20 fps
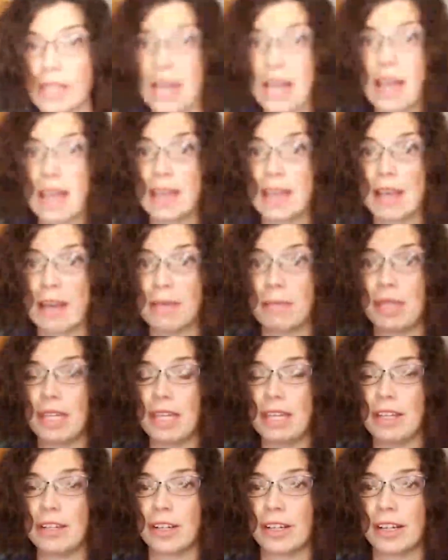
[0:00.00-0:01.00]
I am
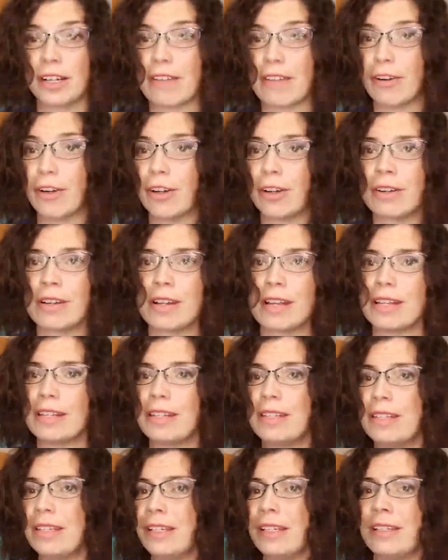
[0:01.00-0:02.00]
eager. I've heard and
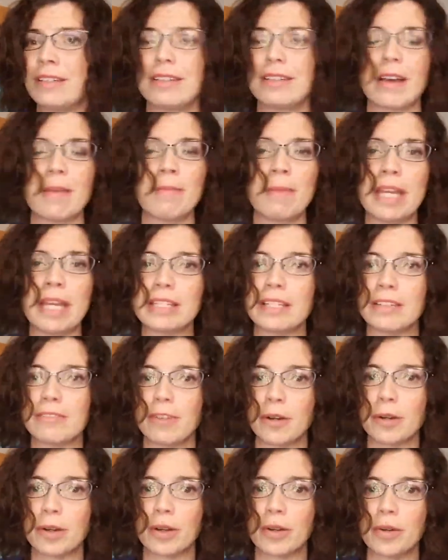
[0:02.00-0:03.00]
seen amazing
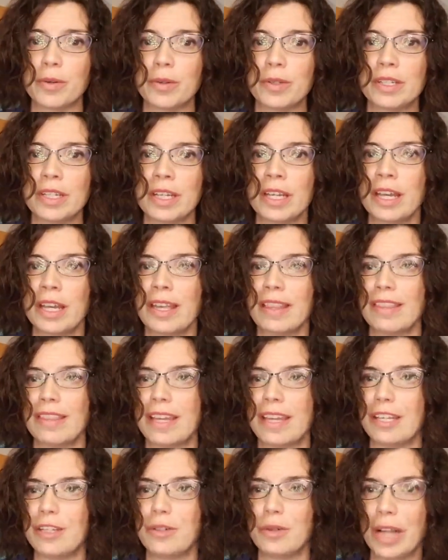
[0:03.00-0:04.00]
photos
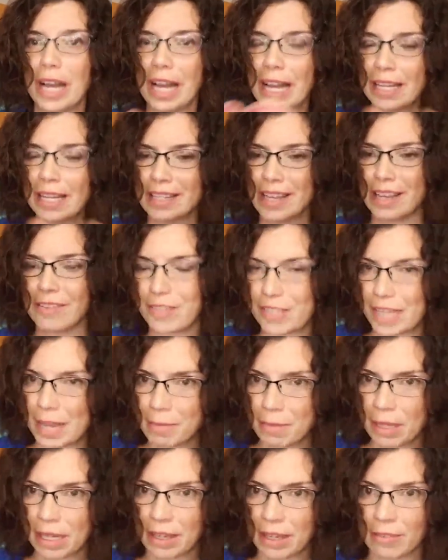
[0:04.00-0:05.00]
that you guys have sent
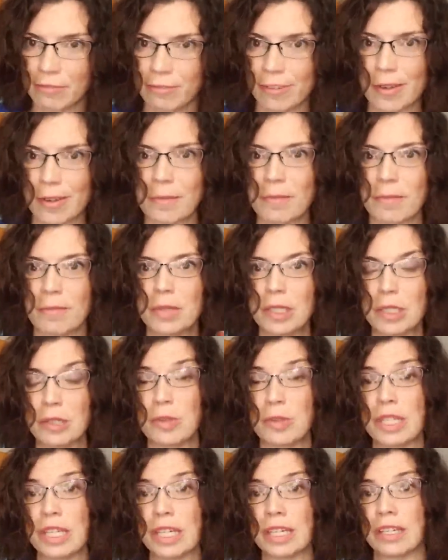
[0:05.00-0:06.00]
me from
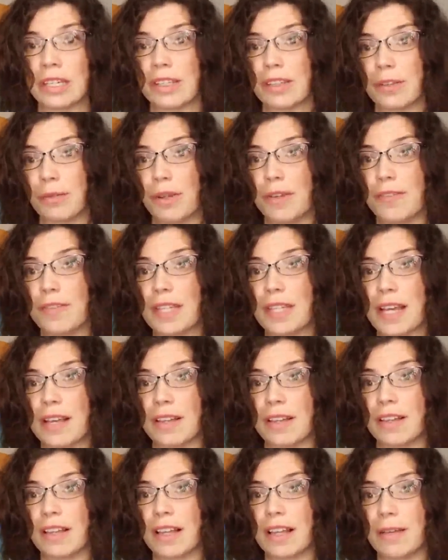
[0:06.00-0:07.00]
using the
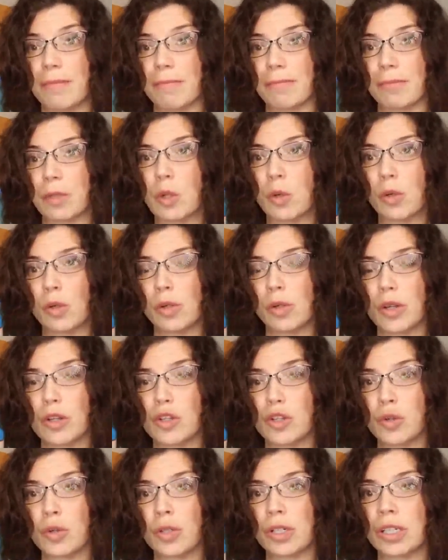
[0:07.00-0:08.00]
ReefSell. Coral
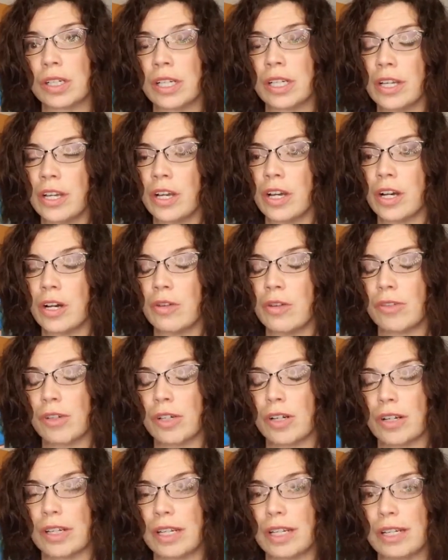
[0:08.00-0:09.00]
Couture over
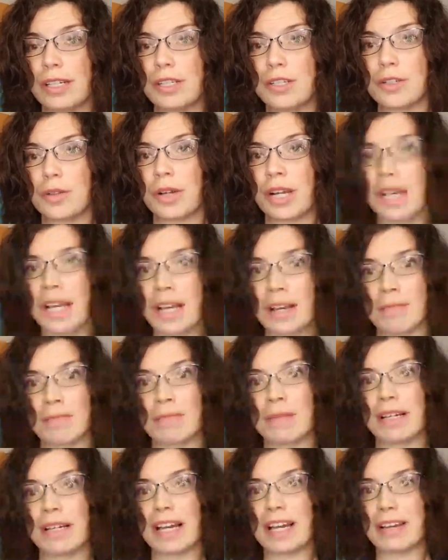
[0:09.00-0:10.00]
on Instagram
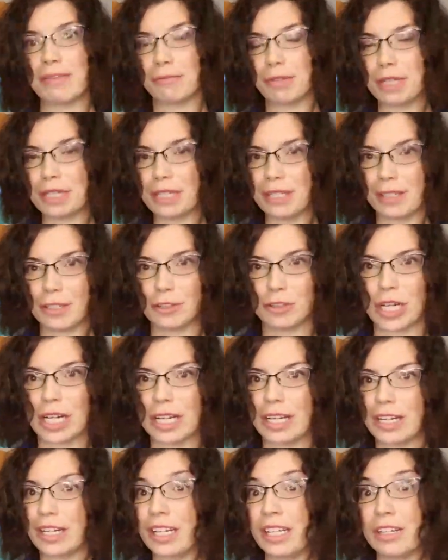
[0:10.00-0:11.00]
have recently tried
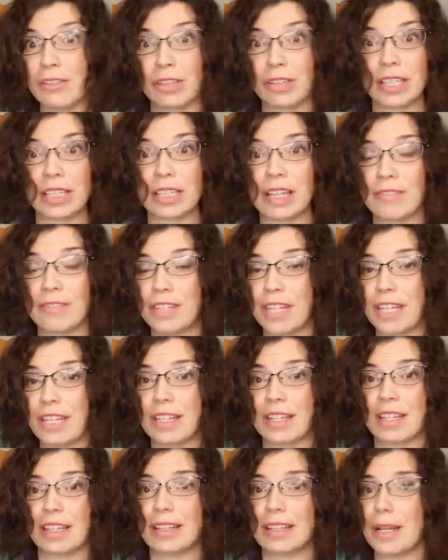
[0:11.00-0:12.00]
it and he really loved it.
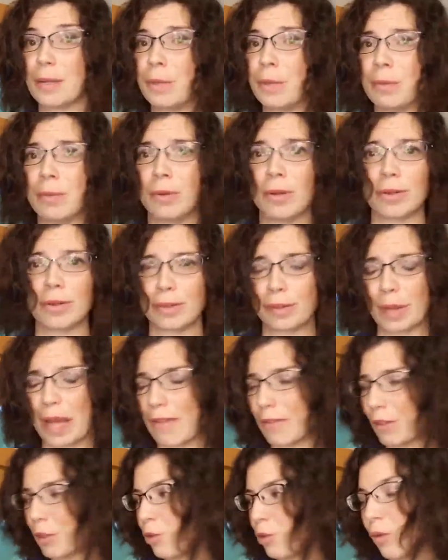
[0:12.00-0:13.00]
A lot of people are
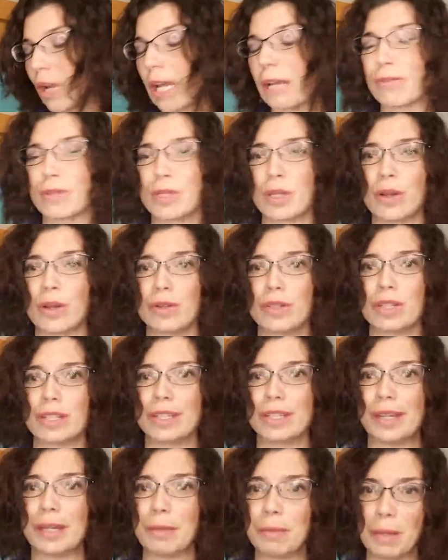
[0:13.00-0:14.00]
having great results and
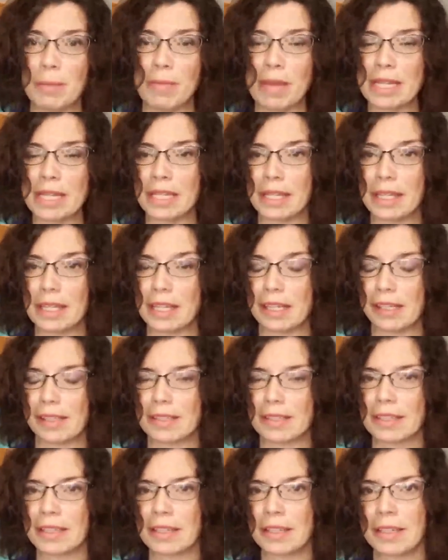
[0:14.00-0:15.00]
sending me amazing
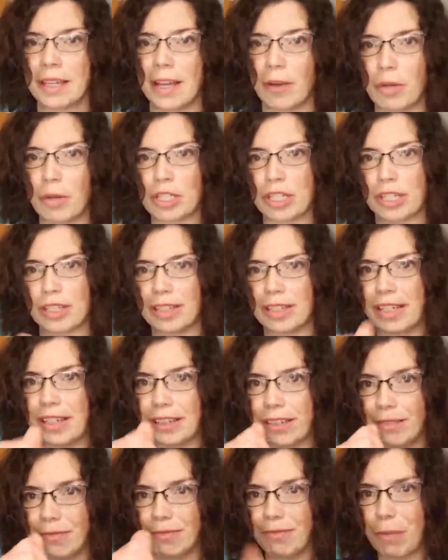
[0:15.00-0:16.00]
things. I wish I could
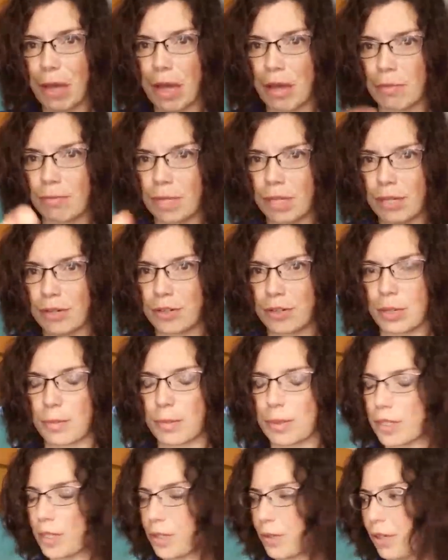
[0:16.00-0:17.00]
like pop pictures up
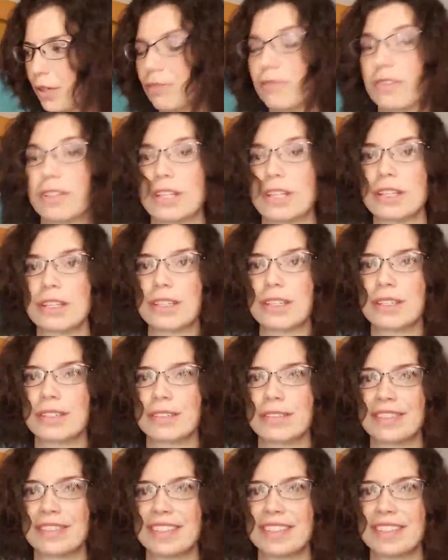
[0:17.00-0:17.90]
on the screen for this.